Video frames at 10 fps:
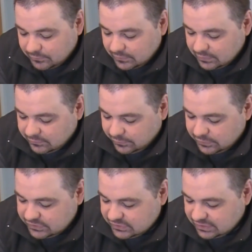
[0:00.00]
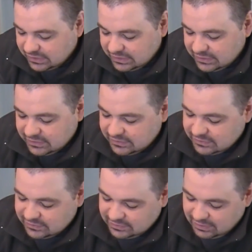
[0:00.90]
First
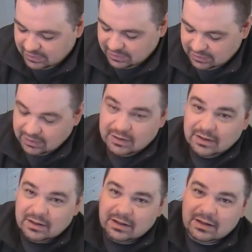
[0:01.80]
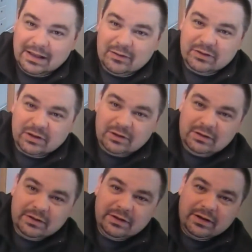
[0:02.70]
is Cloud
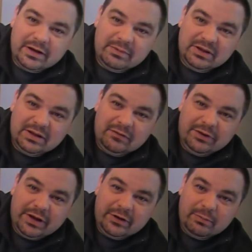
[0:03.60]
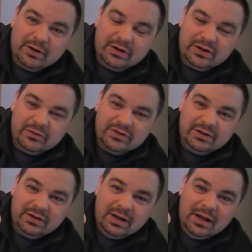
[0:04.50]
Kill. Got to be level 9 or better to use
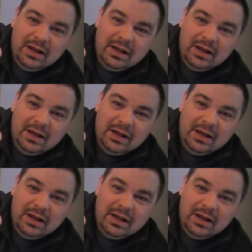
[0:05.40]
it.